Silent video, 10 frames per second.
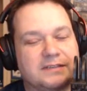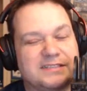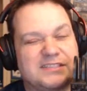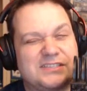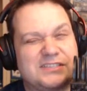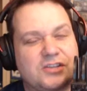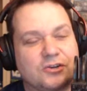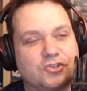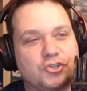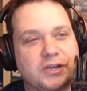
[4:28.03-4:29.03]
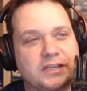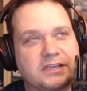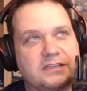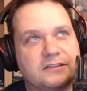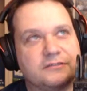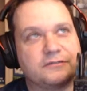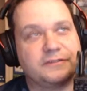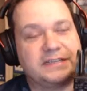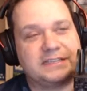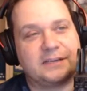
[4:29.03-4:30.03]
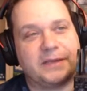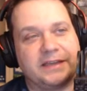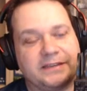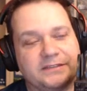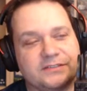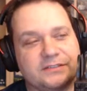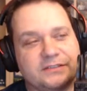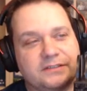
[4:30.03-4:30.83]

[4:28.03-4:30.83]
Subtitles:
Star Trek Fleet Command.